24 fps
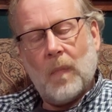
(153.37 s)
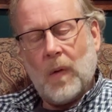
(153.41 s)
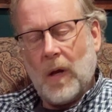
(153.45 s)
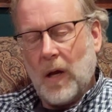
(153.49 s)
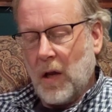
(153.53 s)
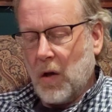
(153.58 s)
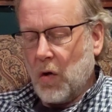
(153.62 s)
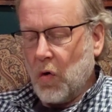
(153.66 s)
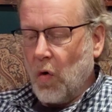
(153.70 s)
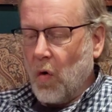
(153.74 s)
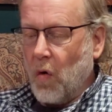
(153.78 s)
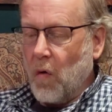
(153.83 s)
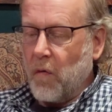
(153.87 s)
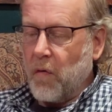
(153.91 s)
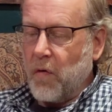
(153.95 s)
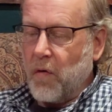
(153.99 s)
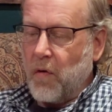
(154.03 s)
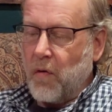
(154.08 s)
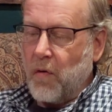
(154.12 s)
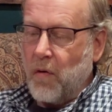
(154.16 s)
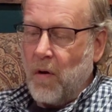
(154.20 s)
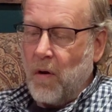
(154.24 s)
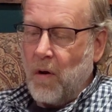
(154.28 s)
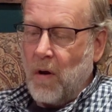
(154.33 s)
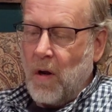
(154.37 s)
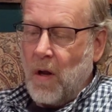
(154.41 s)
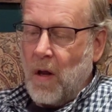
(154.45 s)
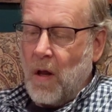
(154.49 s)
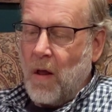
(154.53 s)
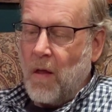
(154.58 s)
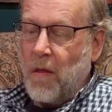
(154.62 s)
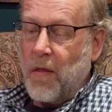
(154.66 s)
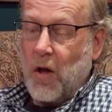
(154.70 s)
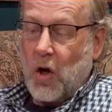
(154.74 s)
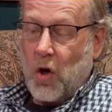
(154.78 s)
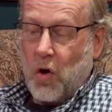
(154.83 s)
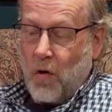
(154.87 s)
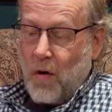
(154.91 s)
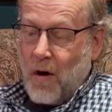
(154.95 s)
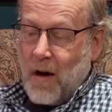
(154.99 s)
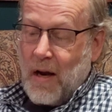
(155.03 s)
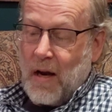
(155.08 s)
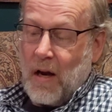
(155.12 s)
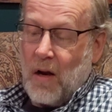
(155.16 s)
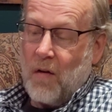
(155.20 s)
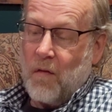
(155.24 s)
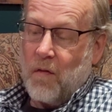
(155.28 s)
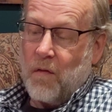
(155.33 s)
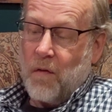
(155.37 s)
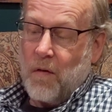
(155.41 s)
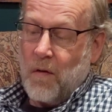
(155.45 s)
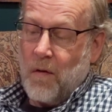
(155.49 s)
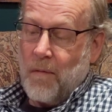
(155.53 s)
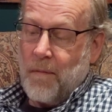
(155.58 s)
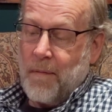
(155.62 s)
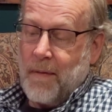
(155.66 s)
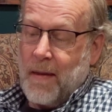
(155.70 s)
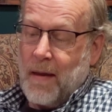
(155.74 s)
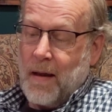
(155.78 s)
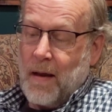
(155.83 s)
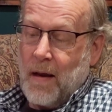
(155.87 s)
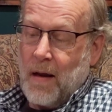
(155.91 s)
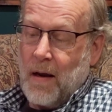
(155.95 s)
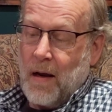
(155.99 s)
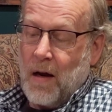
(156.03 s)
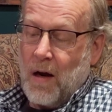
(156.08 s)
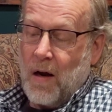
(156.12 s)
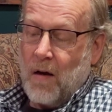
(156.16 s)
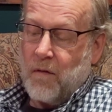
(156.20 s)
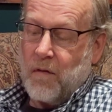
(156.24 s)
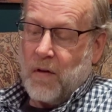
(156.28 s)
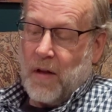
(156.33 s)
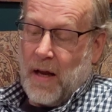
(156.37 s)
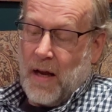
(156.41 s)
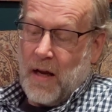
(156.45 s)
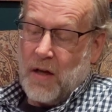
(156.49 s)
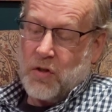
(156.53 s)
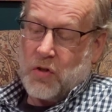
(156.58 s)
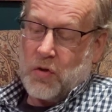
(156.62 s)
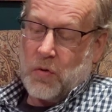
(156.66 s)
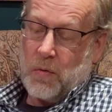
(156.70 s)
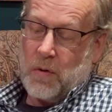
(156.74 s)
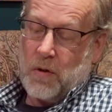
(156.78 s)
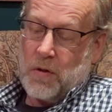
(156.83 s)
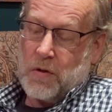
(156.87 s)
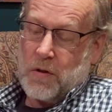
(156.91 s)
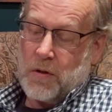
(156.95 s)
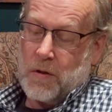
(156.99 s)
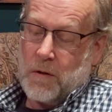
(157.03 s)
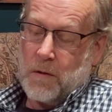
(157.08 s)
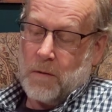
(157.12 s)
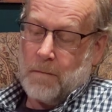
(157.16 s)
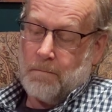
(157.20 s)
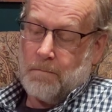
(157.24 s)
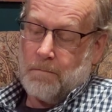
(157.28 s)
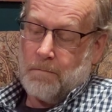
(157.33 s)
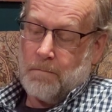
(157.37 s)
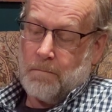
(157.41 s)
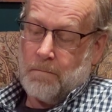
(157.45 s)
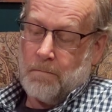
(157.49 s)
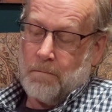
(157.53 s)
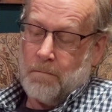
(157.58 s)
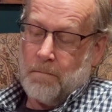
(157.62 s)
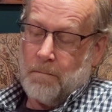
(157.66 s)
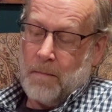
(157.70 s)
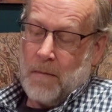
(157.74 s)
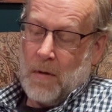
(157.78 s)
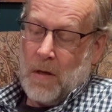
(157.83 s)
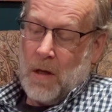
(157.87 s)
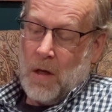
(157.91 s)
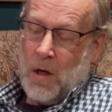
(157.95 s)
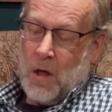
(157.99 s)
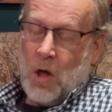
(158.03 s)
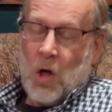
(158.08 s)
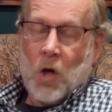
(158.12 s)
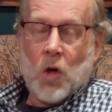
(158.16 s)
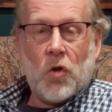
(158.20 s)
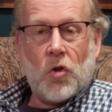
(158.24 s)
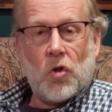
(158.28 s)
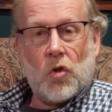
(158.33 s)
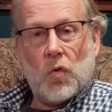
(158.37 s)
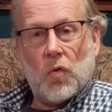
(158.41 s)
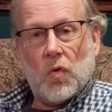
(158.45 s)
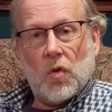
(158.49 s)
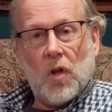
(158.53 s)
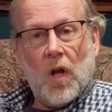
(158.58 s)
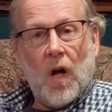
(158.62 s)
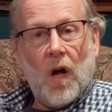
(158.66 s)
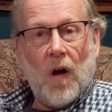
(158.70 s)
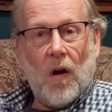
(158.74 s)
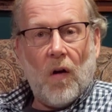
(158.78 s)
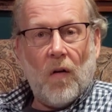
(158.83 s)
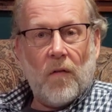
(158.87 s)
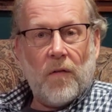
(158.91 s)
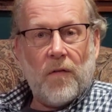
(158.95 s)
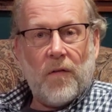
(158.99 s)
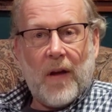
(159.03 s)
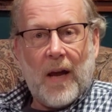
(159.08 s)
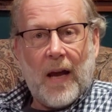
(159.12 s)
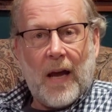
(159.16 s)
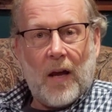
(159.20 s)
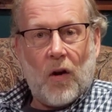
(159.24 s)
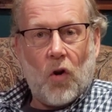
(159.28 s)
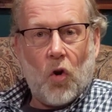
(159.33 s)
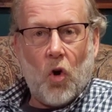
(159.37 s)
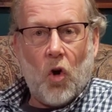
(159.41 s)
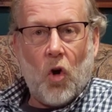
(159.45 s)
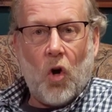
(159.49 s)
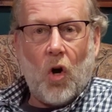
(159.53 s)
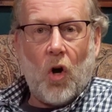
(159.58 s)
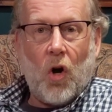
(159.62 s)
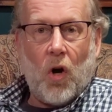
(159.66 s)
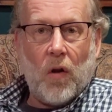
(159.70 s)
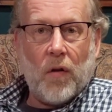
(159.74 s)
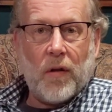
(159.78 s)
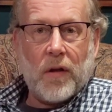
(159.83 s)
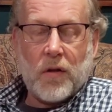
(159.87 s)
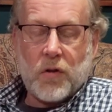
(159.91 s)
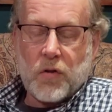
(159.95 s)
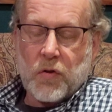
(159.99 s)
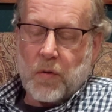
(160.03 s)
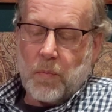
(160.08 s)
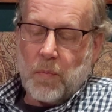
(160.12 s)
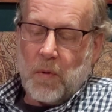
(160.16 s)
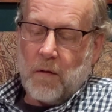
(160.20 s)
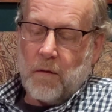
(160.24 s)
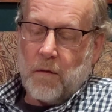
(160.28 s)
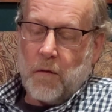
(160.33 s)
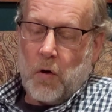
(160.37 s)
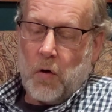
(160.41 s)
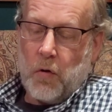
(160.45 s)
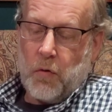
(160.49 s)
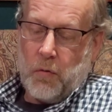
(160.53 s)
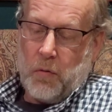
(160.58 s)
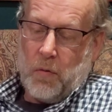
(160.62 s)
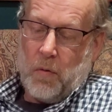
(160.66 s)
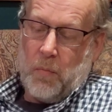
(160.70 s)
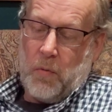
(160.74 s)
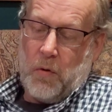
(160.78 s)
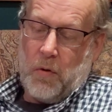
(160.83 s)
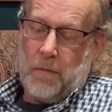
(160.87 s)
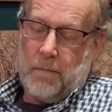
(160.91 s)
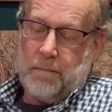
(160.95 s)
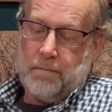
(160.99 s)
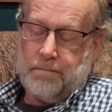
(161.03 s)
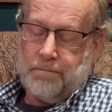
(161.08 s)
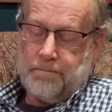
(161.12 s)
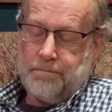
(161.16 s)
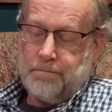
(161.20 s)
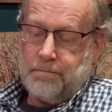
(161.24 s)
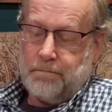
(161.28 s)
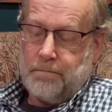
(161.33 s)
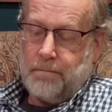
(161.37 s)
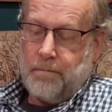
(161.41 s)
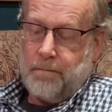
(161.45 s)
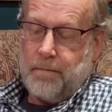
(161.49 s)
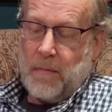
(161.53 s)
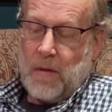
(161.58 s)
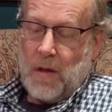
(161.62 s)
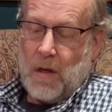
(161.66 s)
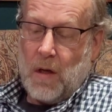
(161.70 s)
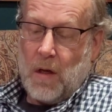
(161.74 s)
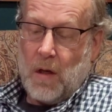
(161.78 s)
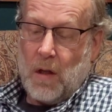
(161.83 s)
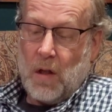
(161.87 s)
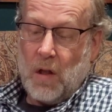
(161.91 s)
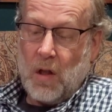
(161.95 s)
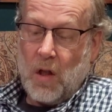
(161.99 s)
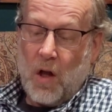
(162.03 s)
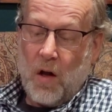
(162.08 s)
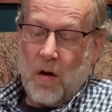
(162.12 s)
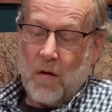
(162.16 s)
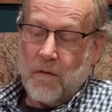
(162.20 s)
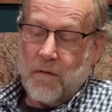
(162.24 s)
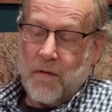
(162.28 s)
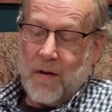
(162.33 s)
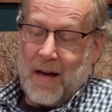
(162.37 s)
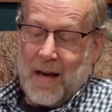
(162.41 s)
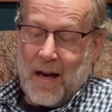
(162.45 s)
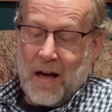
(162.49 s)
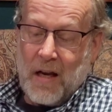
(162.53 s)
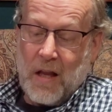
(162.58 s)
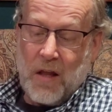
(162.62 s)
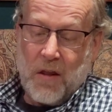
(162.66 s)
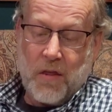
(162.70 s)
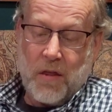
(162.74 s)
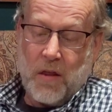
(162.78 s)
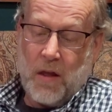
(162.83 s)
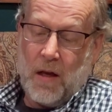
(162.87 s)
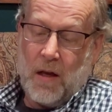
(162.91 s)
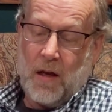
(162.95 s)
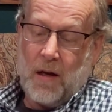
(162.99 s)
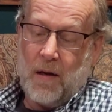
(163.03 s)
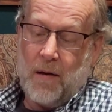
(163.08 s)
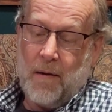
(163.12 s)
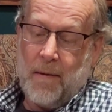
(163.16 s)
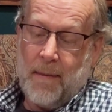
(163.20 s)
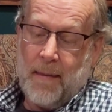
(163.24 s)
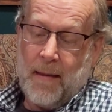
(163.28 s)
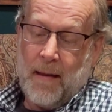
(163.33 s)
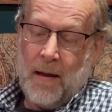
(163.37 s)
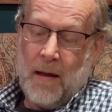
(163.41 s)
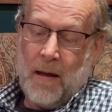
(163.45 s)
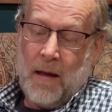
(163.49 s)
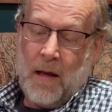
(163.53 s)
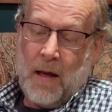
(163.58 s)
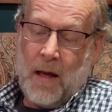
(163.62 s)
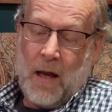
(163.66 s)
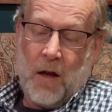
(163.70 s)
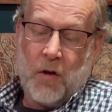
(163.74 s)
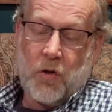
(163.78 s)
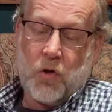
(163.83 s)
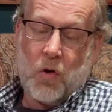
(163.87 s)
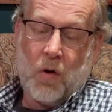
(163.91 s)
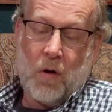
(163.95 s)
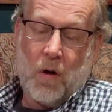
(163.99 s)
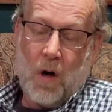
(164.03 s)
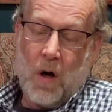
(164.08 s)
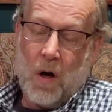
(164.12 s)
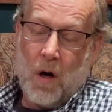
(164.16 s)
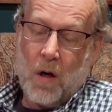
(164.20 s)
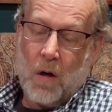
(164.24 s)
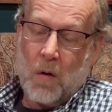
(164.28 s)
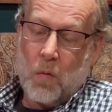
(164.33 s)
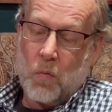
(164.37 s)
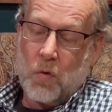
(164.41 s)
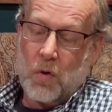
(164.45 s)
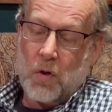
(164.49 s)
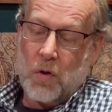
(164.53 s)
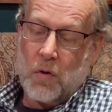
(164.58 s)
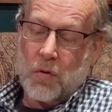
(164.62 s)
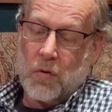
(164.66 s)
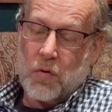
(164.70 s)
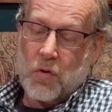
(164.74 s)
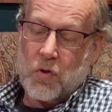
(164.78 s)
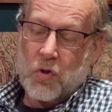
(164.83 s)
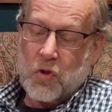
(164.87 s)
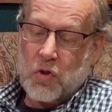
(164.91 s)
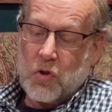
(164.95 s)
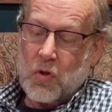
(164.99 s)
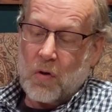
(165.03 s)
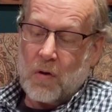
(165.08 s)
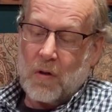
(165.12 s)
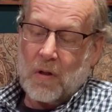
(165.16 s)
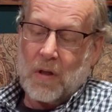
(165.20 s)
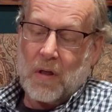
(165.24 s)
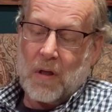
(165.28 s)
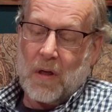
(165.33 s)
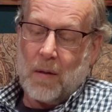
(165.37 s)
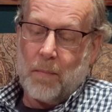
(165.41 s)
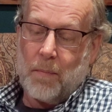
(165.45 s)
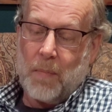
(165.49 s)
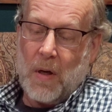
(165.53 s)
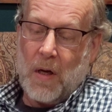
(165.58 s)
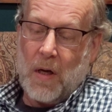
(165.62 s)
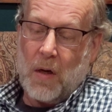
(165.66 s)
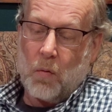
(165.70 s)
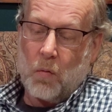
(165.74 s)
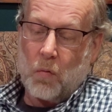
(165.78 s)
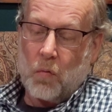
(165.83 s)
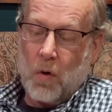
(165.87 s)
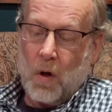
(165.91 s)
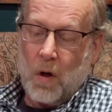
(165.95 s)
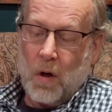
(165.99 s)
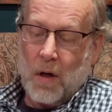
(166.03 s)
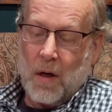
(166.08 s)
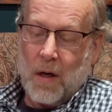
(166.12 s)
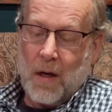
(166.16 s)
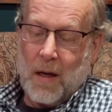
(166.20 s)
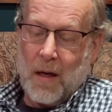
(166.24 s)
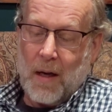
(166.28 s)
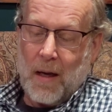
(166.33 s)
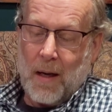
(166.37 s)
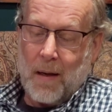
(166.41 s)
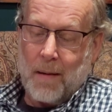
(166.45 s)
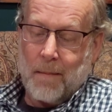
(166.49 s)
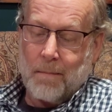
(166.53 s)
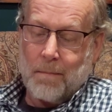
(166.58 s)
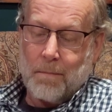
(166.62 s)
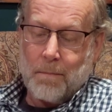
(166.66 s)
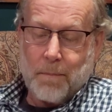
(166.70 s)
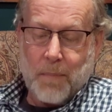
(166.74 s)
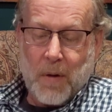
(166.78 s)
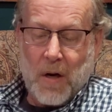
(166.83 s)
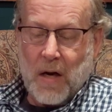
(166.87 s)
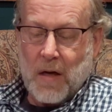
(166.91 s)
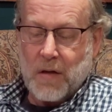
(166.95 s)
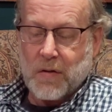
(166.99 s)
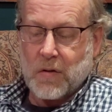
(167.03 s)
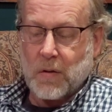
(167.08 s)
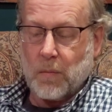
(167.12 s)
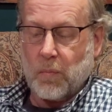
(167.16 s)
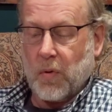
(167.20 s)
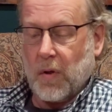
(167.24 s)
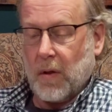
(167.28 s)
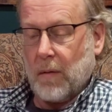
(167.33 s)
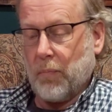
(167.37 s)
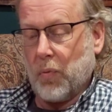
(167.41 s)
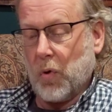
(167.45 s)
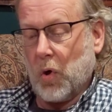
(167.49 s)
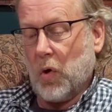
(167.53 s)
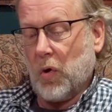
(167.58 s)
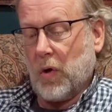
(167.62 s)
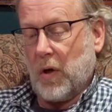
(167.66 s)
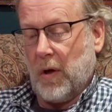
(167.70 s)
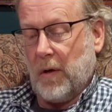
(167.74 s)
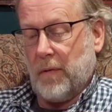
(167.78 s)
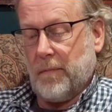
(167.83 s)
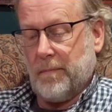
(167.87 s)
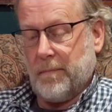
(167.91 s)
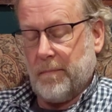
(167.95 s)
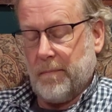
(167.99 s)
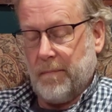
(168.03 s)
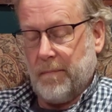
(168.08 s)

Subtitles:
and over the grave of Lazarus. To love at all is to be vulnerable. Love anything, and your heart will certainly be wrung and possibly broken.